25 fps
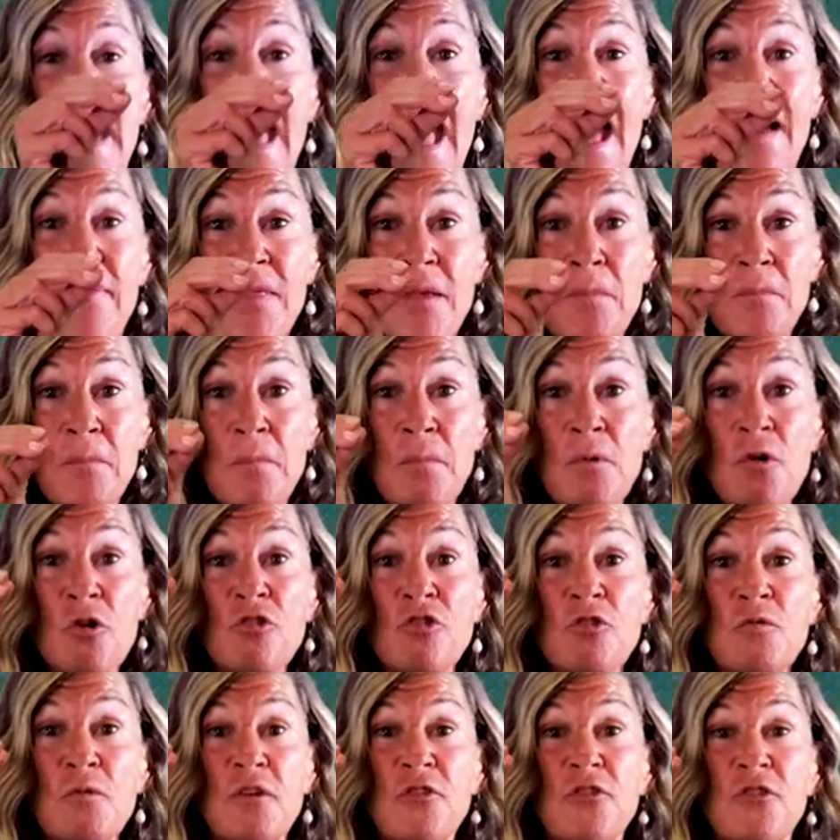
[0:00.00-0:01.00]
And then
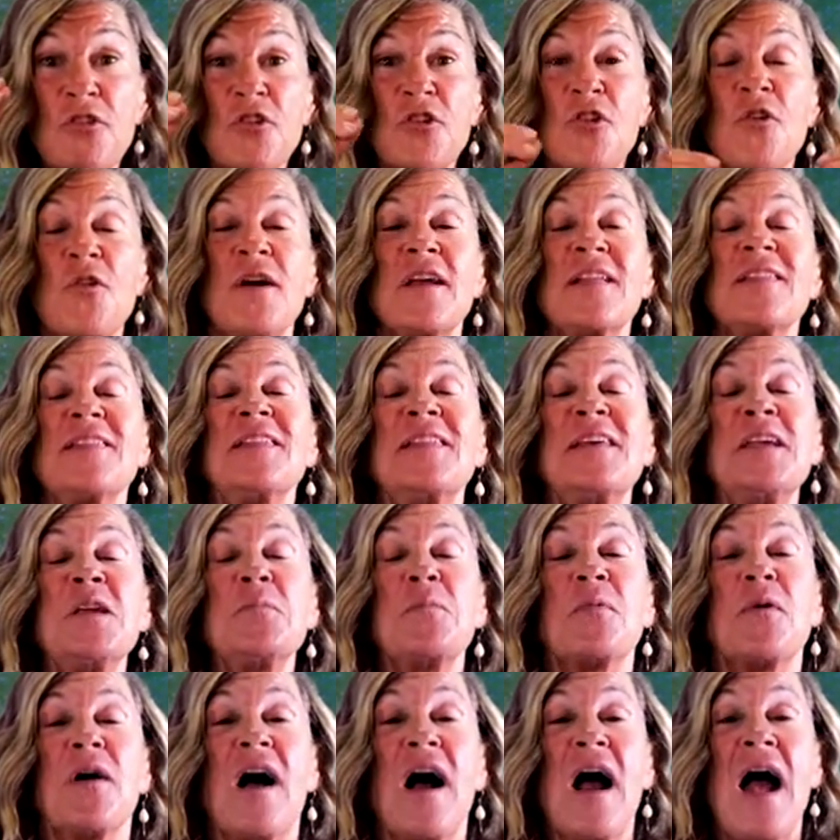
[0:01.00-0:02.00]
Mercury's there going,
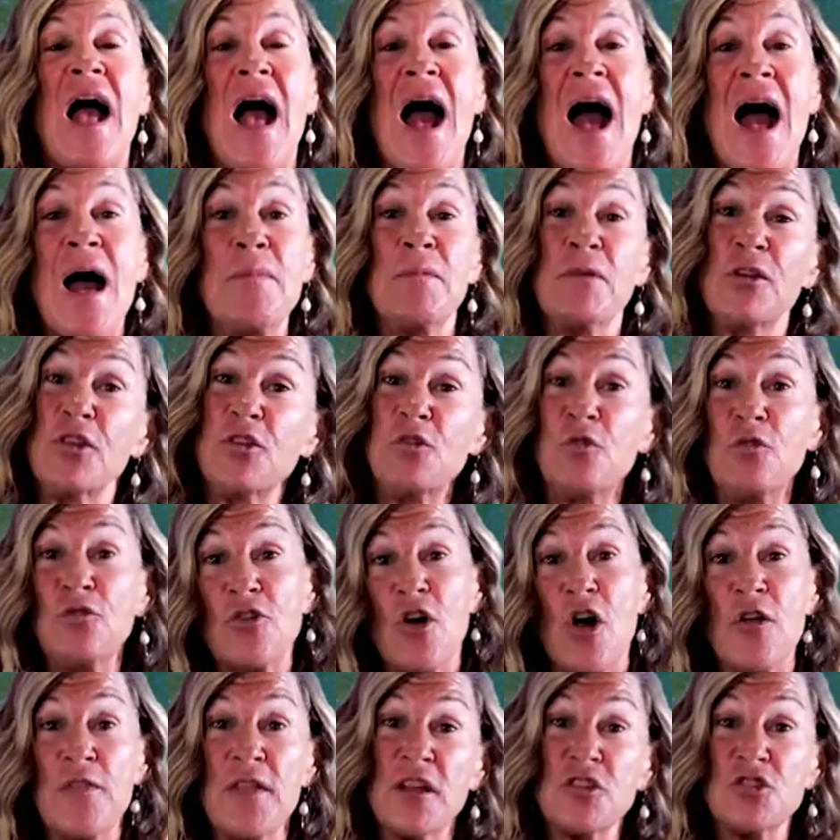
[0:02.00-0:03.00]
Libra, I'm going to use
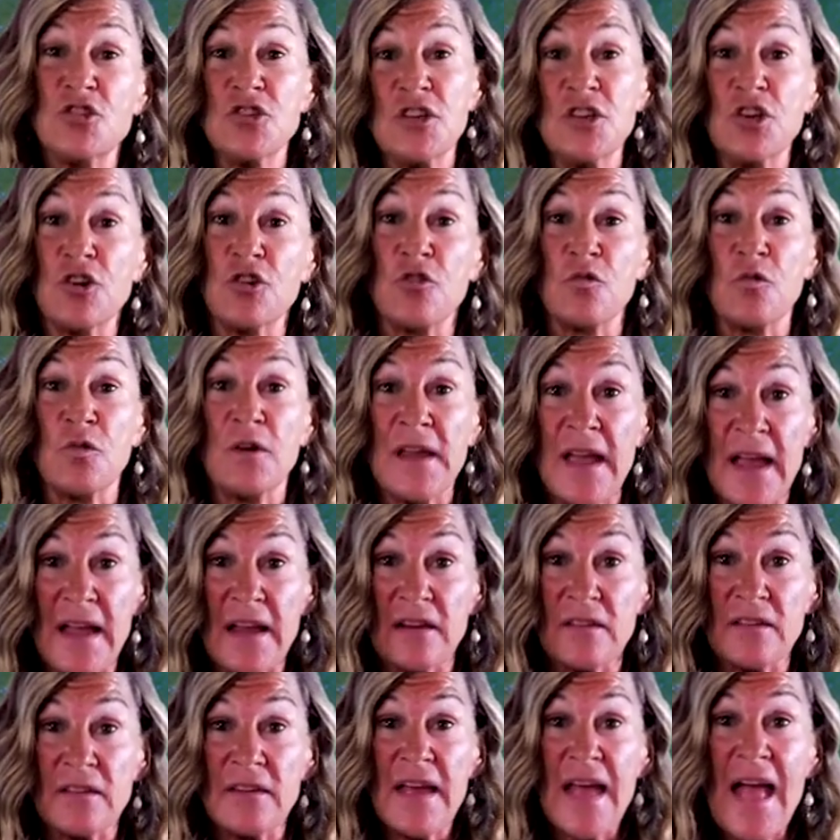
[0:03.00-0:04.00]
all that chi to
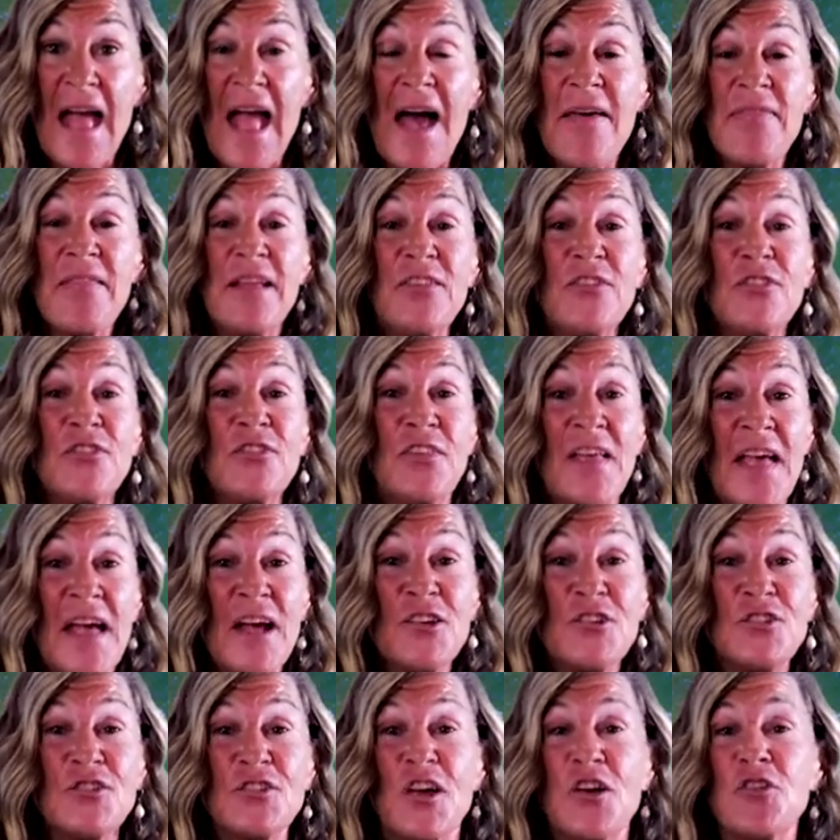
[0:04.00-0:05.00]
create. And then
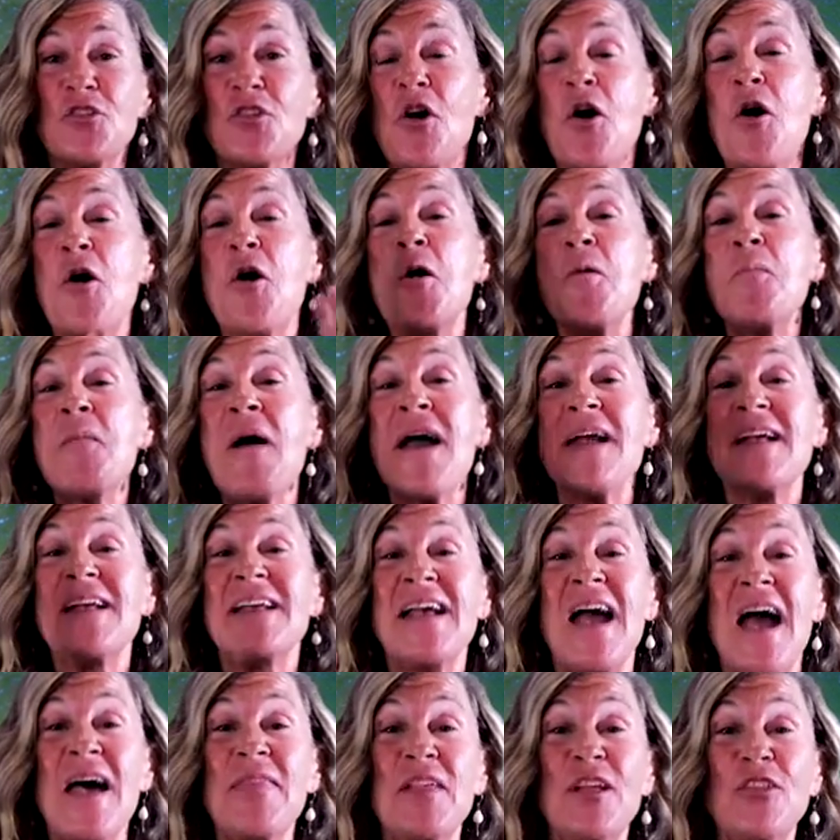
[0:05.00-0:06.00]
Sag says, Oh my
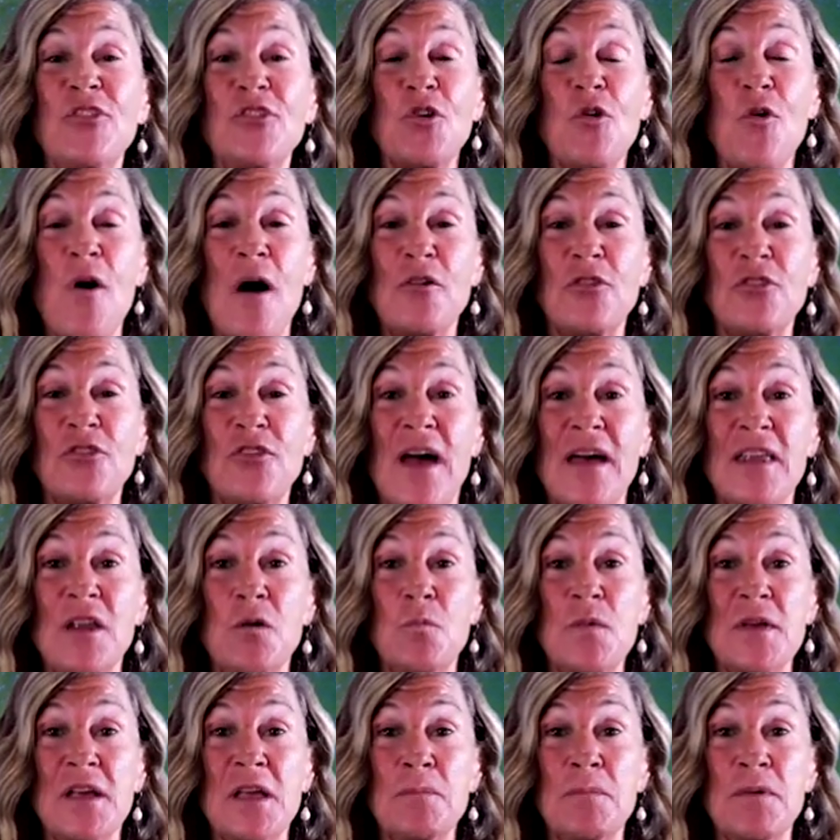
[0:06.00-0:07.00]
God, let's go outside and
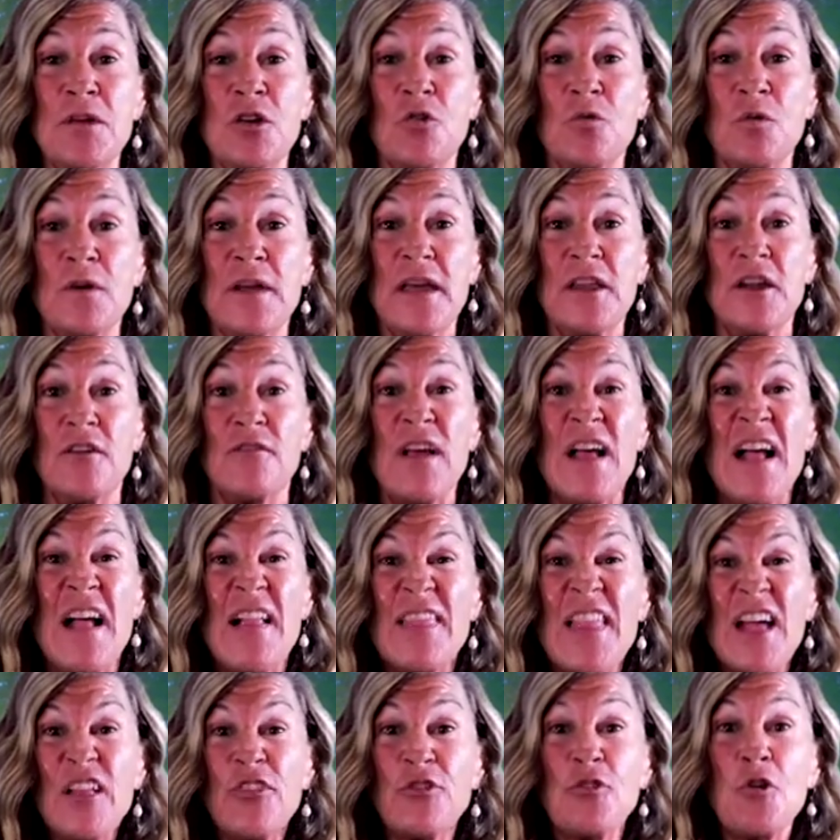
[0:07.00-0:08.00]
we can be creative.
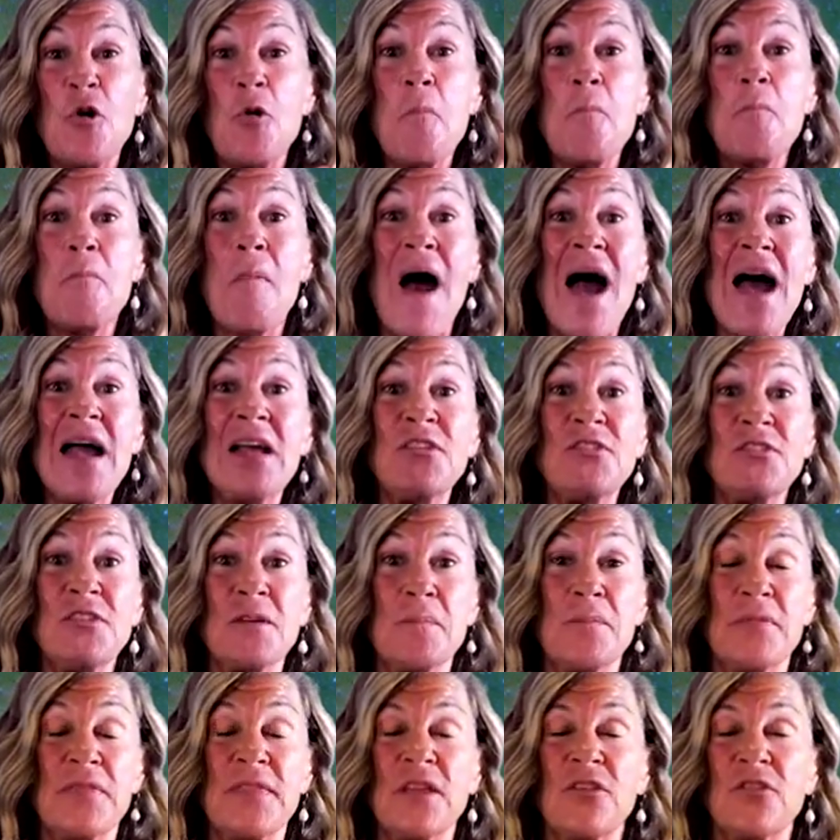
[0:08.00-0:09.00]
Let's go buy
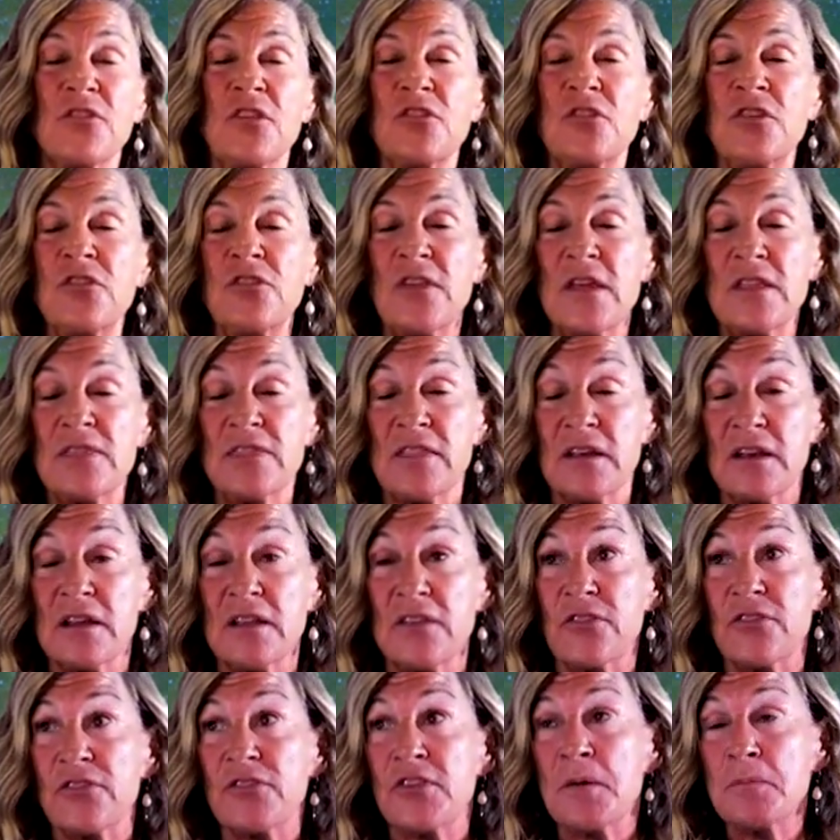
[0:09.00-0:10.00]
some things. This is like the
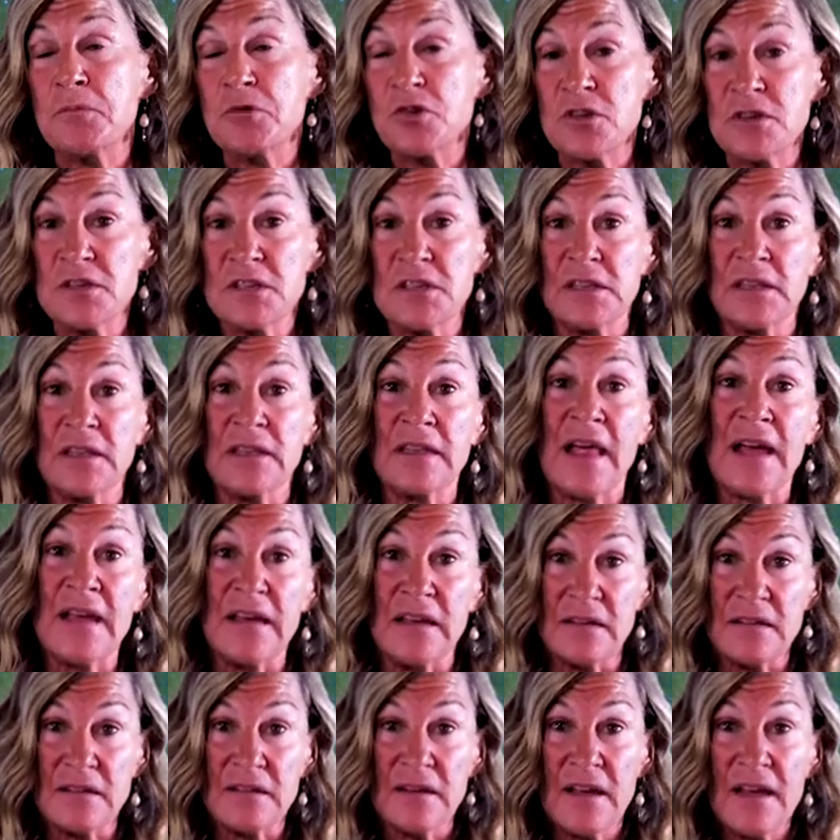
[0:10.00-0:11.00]
consumption
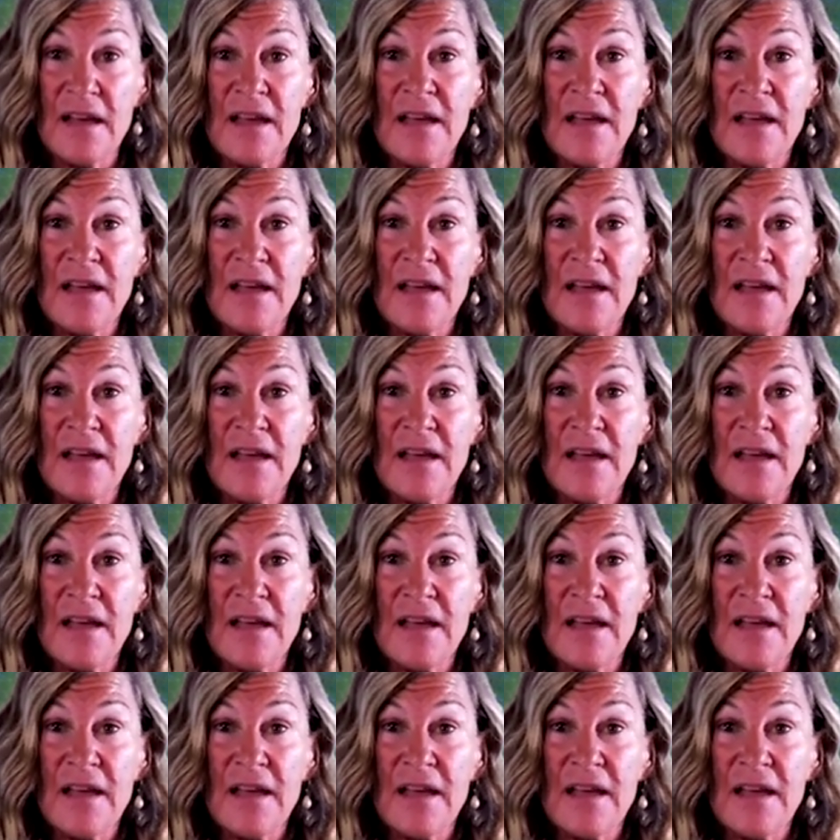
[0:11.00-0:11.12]
delight.